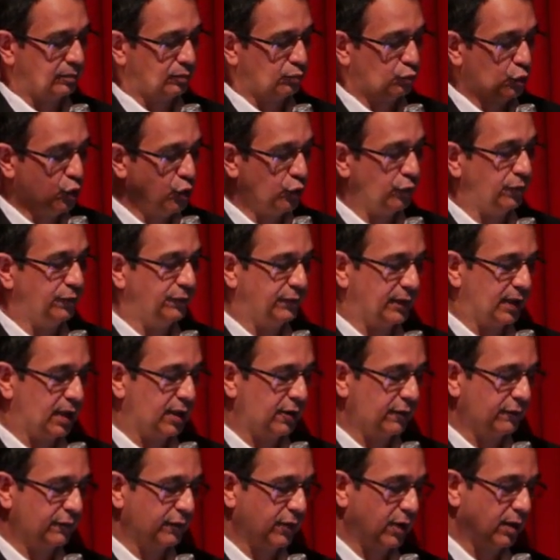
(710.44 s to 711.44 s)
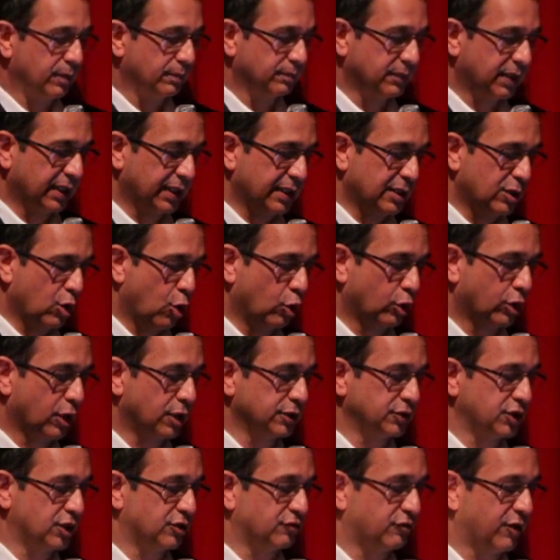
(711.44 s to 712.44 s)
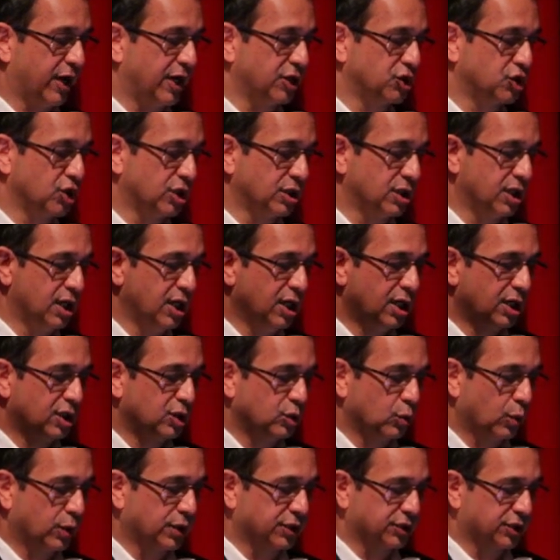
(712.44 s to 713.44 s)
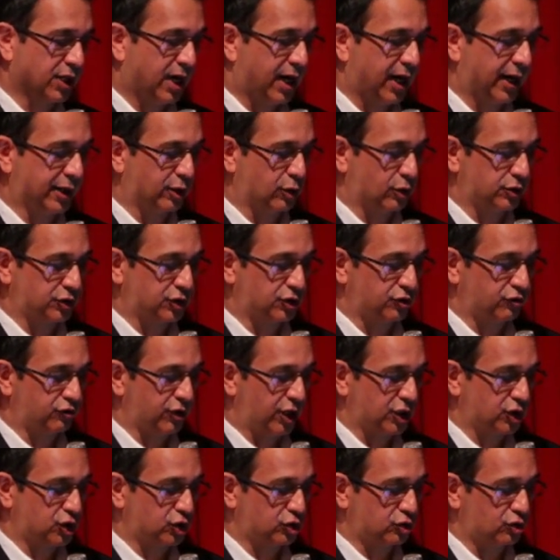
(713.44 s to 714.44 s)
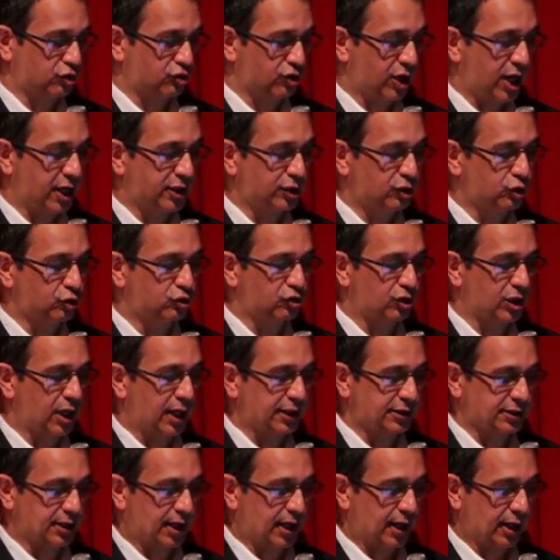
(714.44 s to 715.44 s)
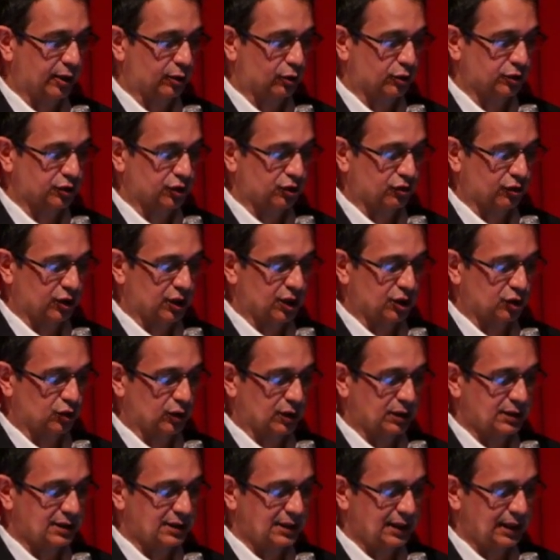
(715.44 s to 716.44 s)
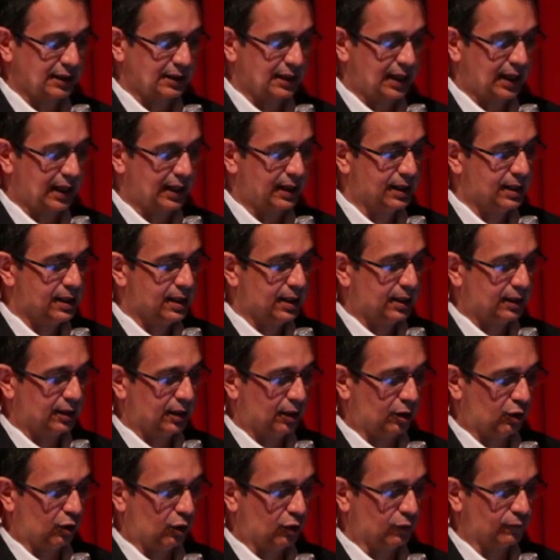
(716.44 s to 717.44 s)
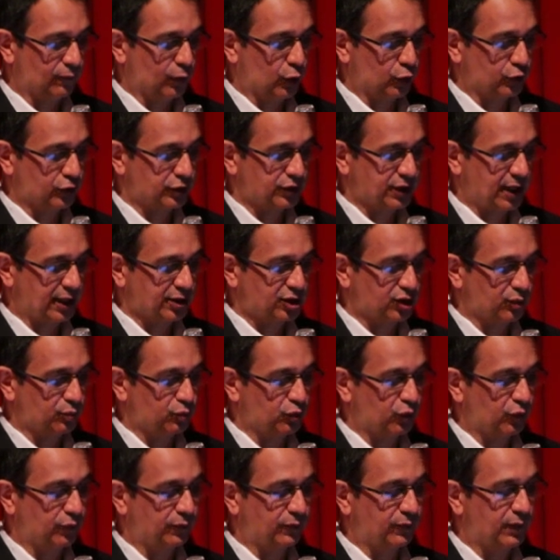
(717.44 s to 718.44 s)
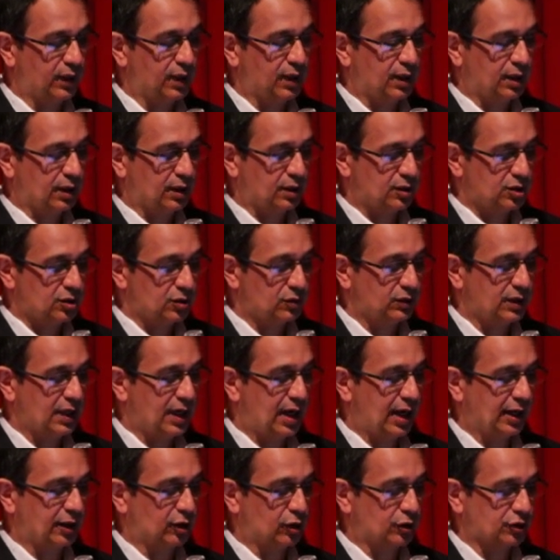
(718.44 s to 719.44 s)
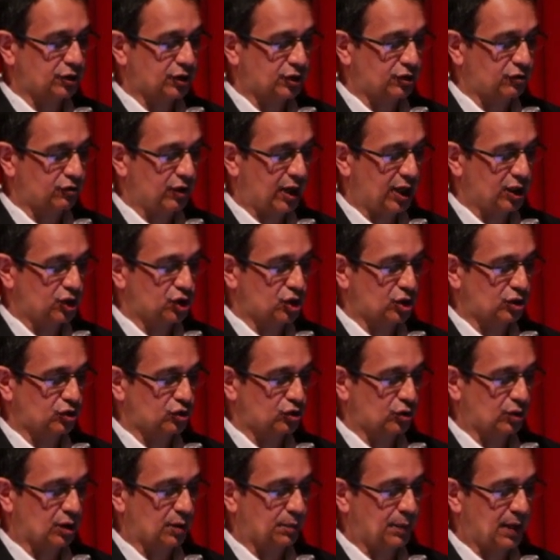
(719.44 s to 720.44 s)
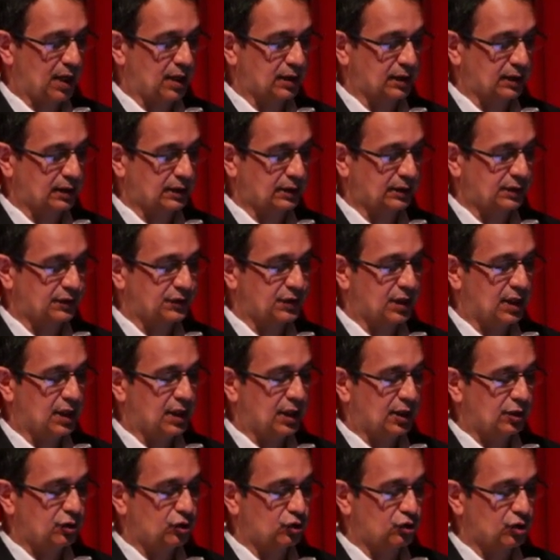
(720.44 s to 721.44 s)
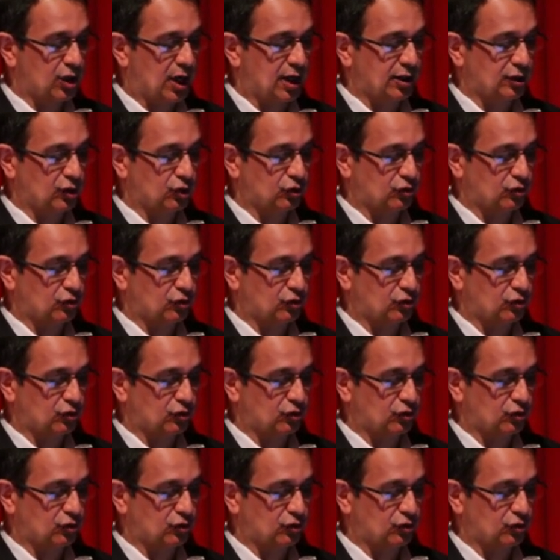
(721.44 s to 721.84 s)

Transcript: move from the low concentration towards the high concentration to try and neutralize the high concentration. You can see there a lot of water is actually moved to the high concentration sugar particles to try and